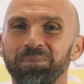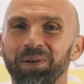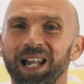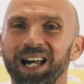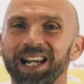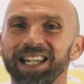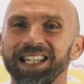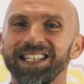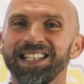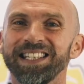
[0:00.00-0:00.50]

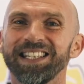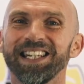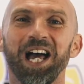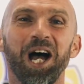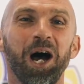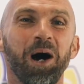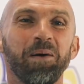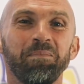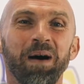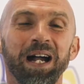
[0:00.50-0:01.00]
place,
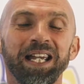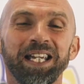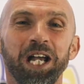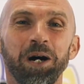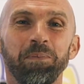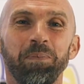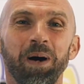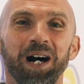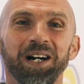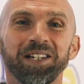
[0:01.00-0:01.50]
a
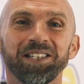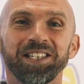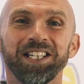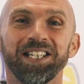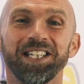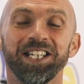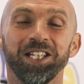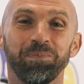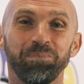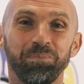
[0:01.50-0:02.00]
makeup
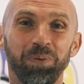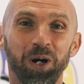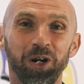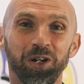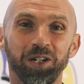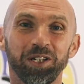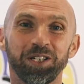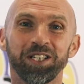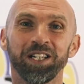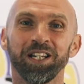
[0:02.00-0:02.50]
artist is
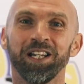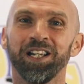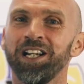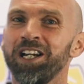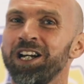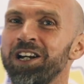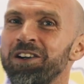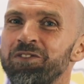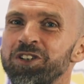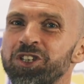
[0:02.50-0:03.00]
booked
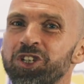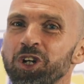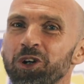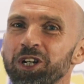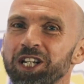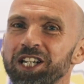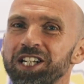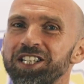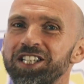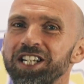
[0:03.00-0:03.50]
for
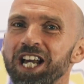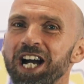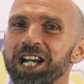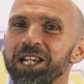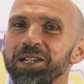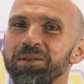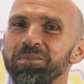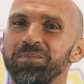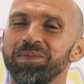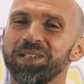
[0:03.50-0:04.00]
Johnny and
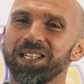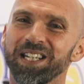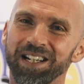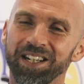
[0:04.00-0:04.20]
James.